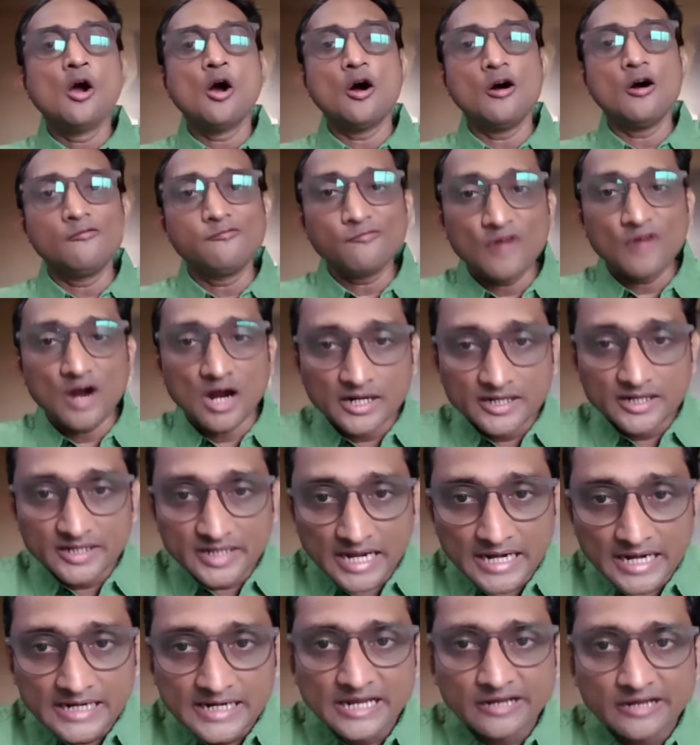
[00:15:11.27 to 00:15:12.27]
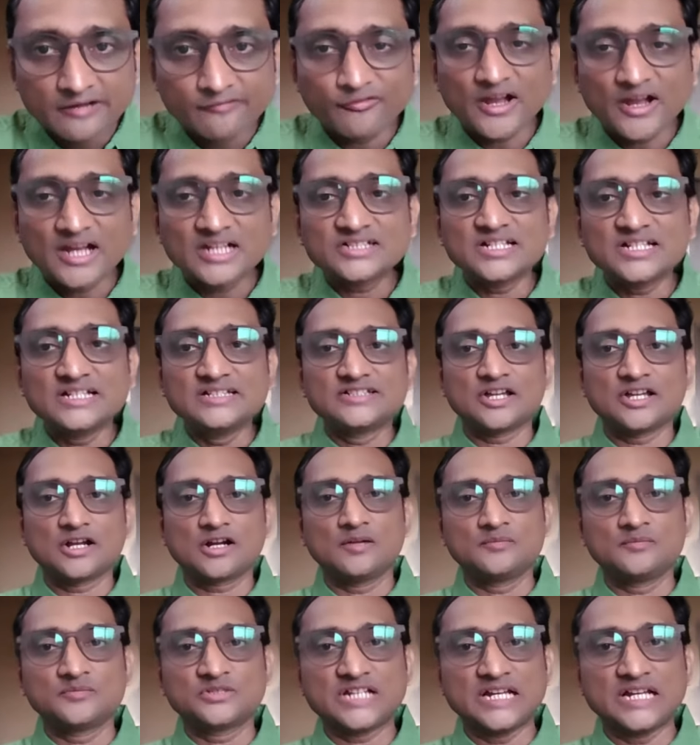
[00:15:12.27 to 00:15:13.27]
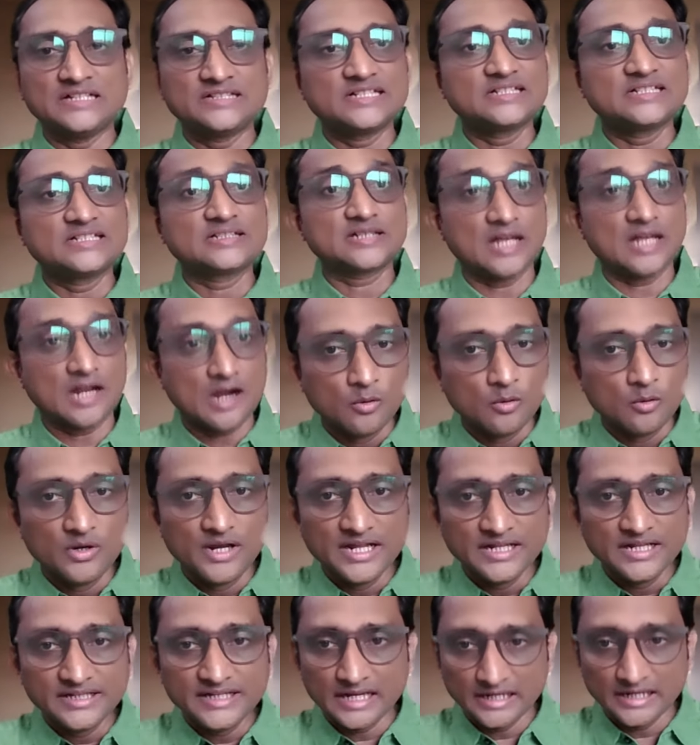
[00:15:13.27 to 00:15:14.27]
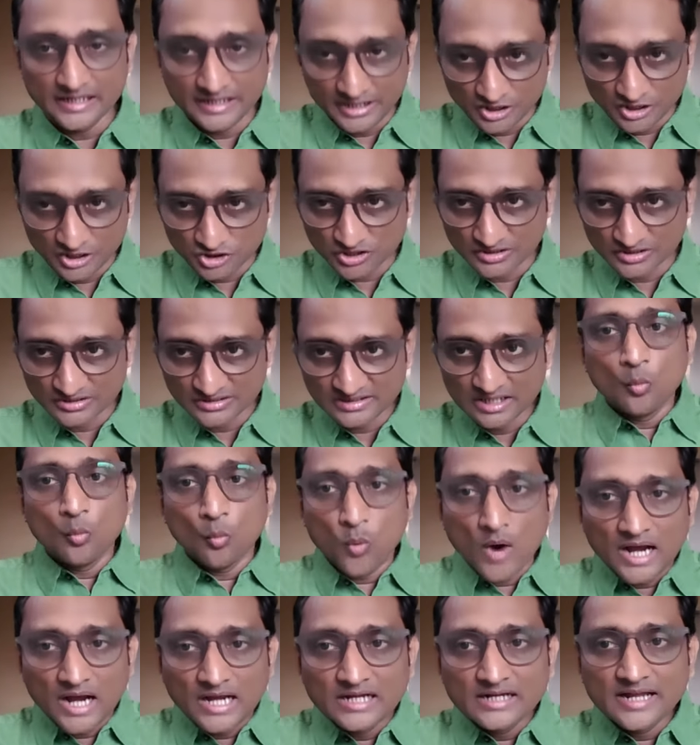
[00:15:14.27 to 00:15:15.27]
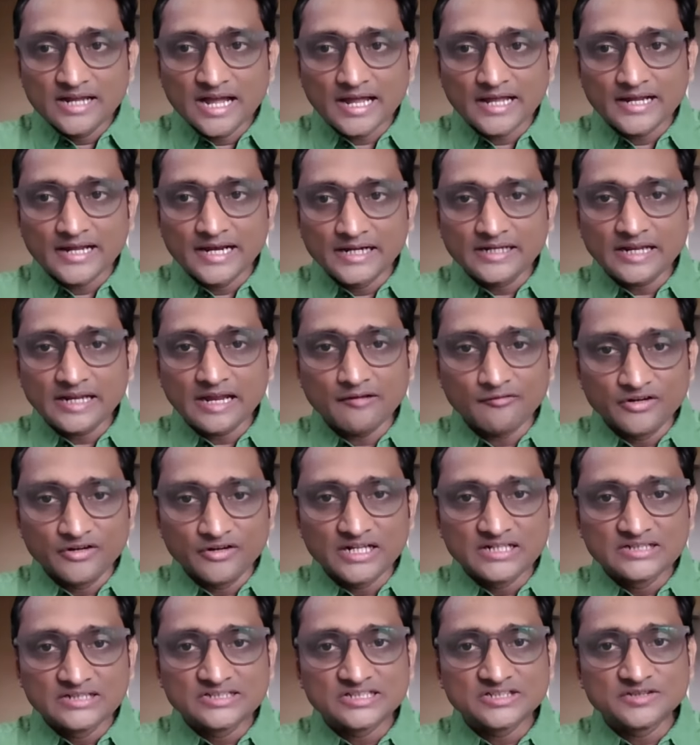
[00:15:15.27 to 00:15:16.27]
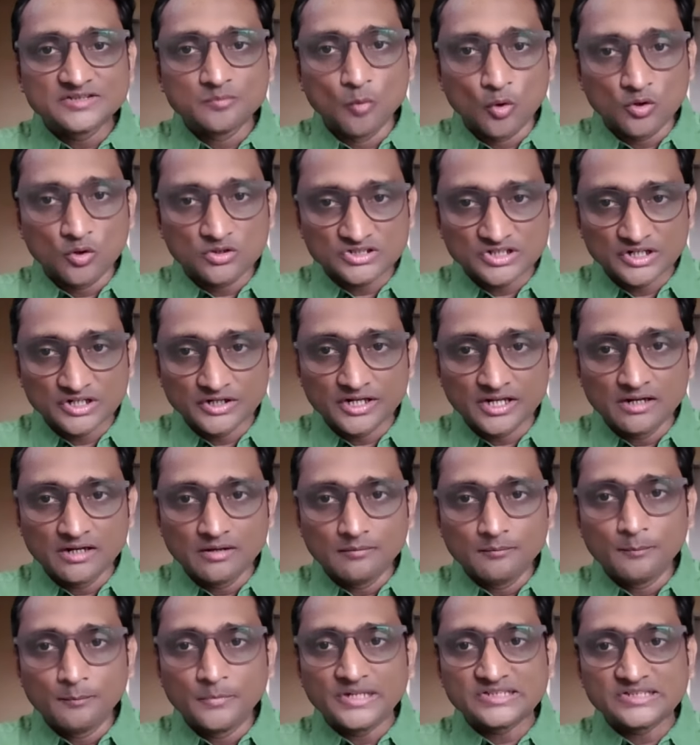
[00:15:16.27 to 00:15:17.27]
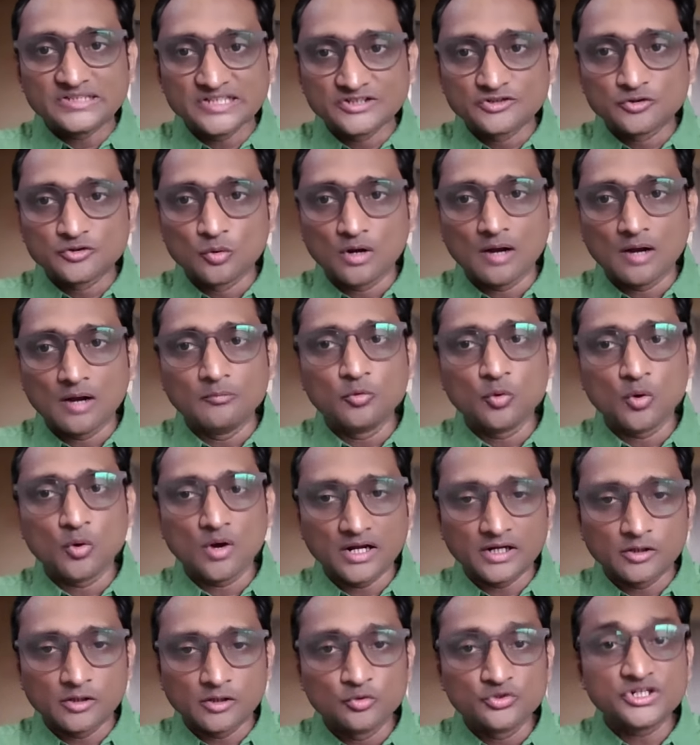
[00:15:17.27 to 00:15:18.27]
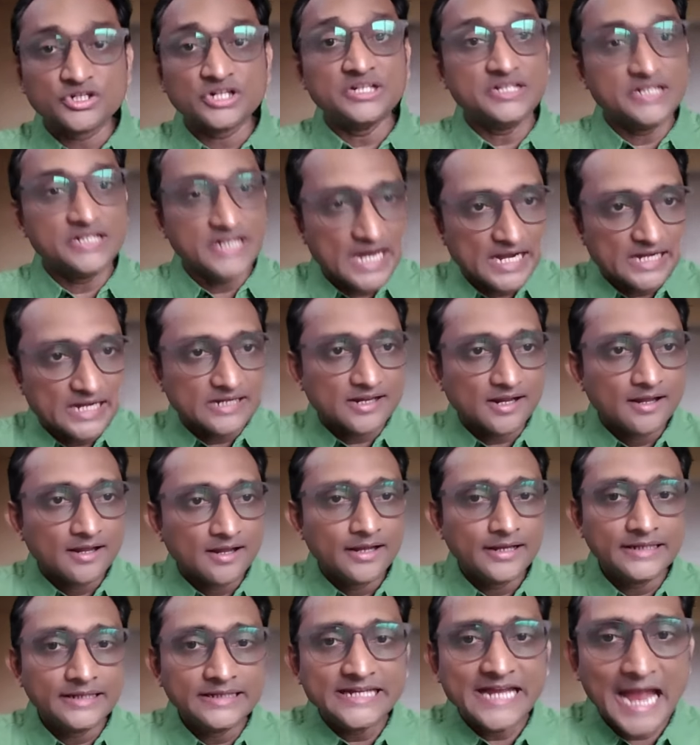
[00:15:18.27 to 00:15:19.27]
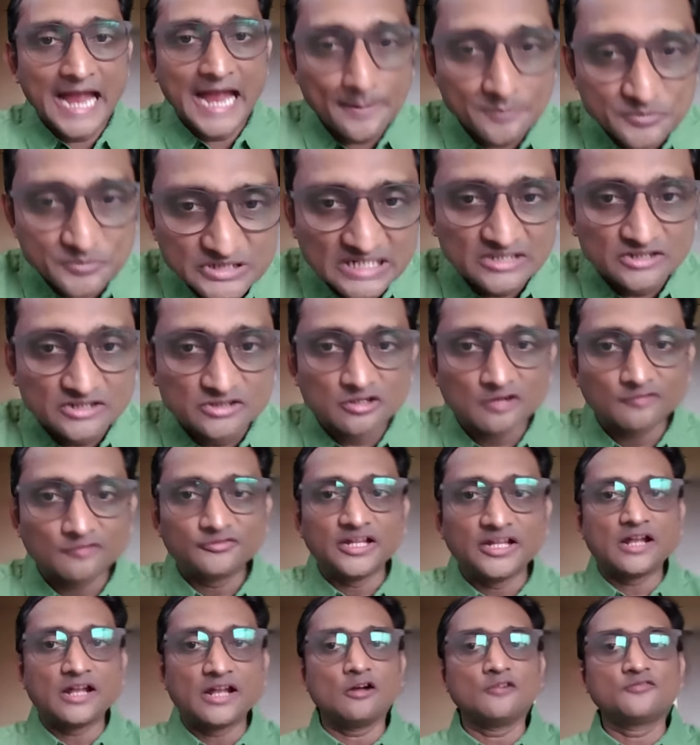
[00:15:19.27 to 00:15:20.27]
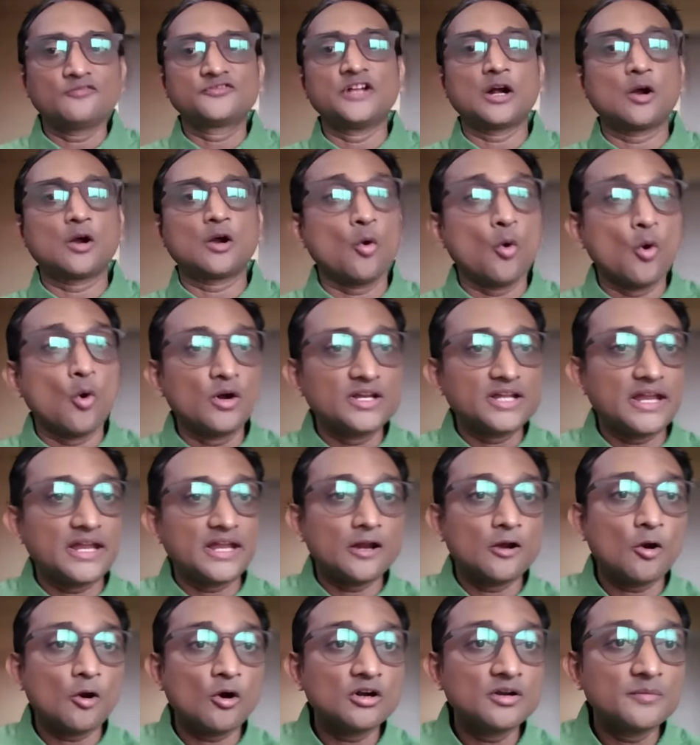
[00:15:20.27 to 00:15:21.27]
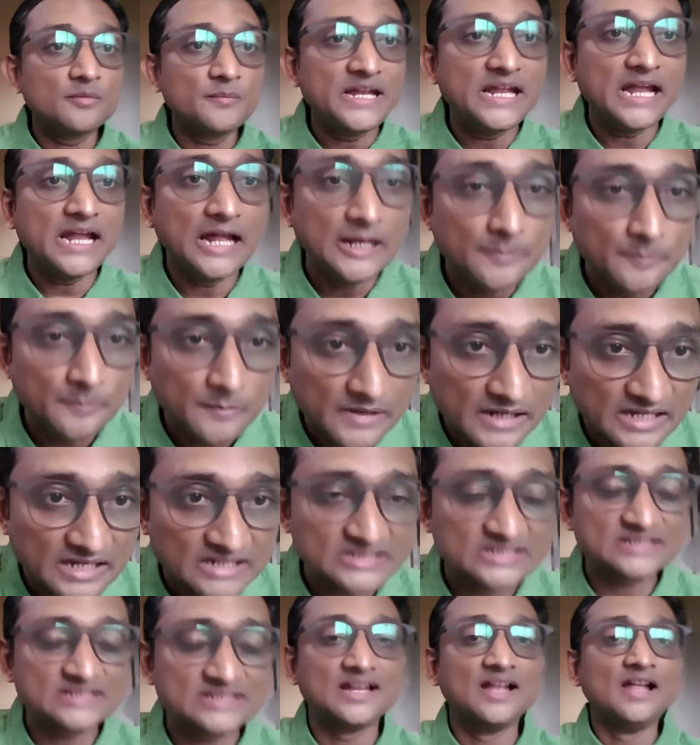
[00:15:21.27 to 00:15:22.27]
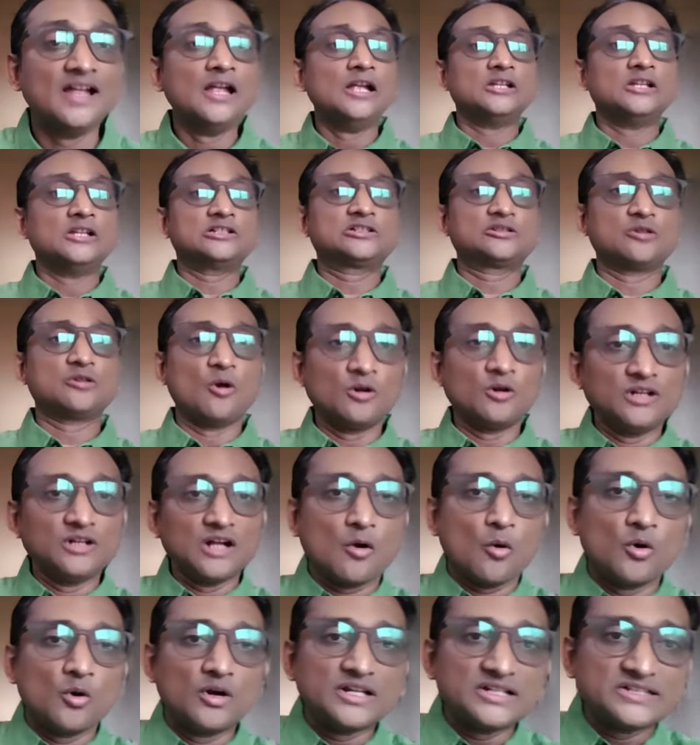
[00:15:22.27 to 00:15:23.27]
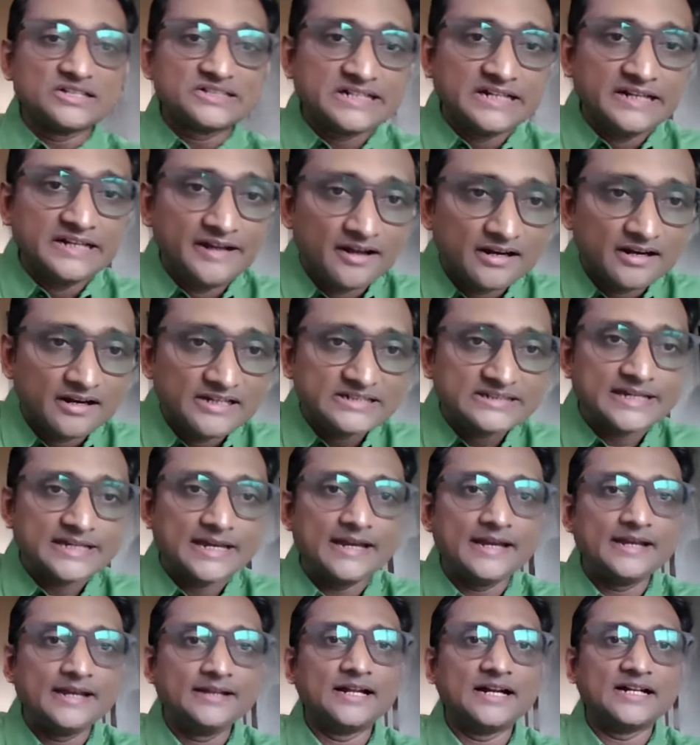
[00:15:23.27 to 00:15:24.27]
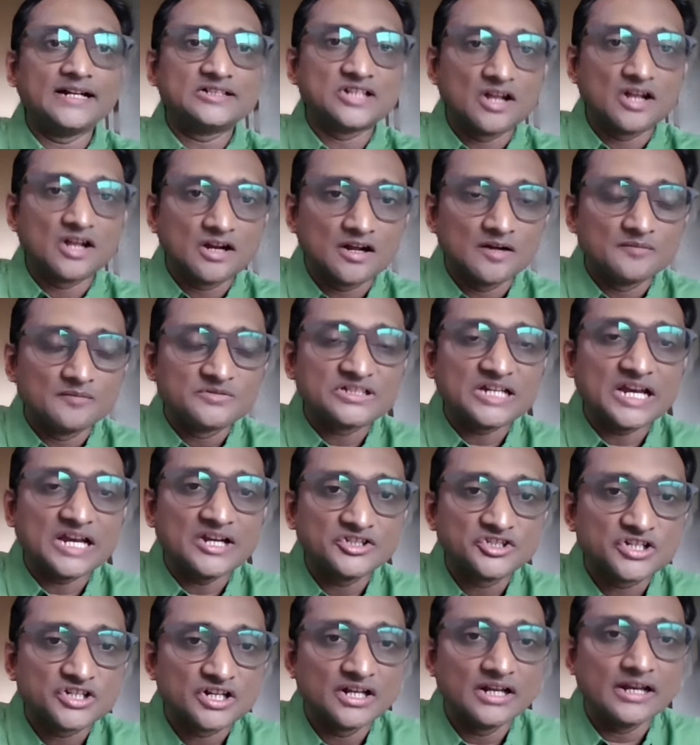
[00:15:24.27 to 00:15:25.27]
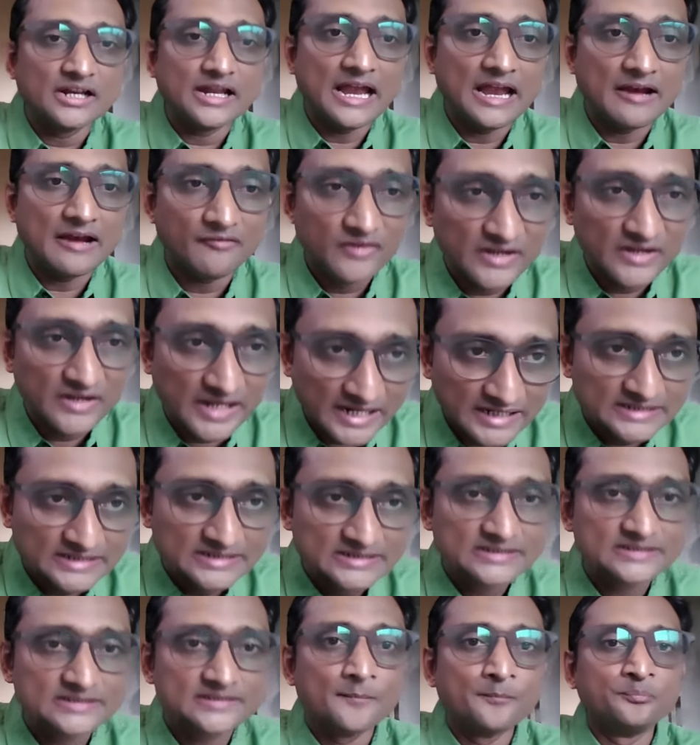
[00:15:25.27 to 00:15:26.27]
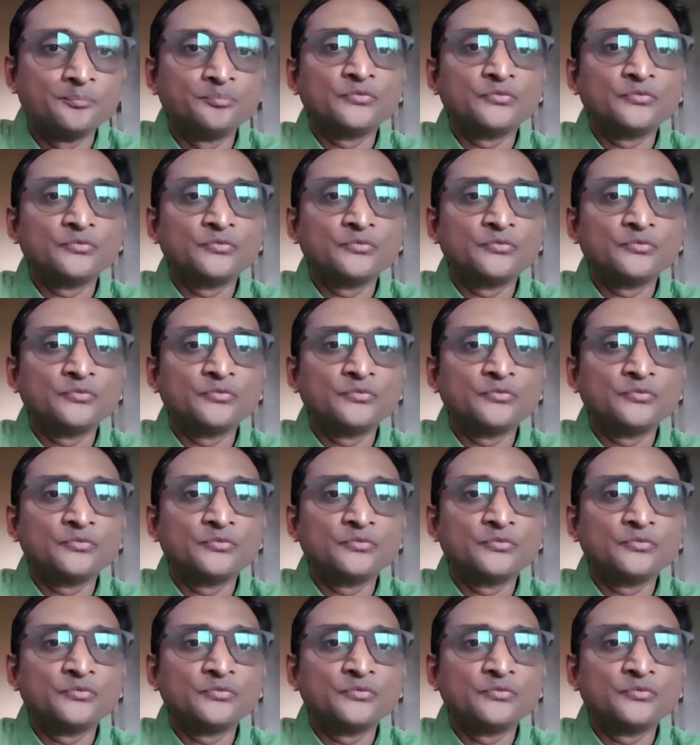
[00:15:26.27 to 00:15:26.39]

of attending facts and circumstances surrounding the allegations while direct evidence is more certain basis to come to a conclusion yet in the absence of thereof the court cannot be helpless so the court is clearly saying that circumstantial evidence